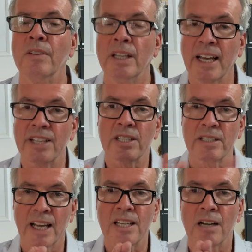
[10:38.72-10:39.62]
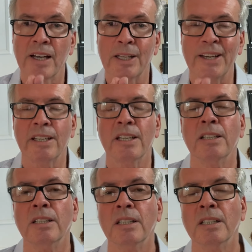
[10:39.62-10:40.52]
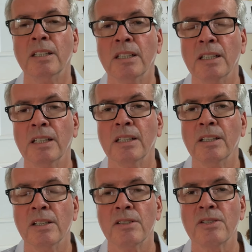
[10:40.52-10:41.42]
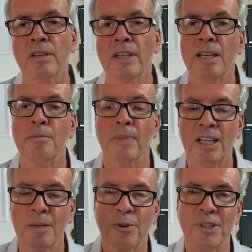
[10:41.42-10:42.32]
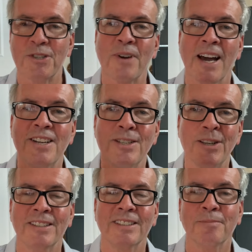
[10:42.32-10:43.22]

and that's, that's how I like it. Uh, so again, my number one strategy,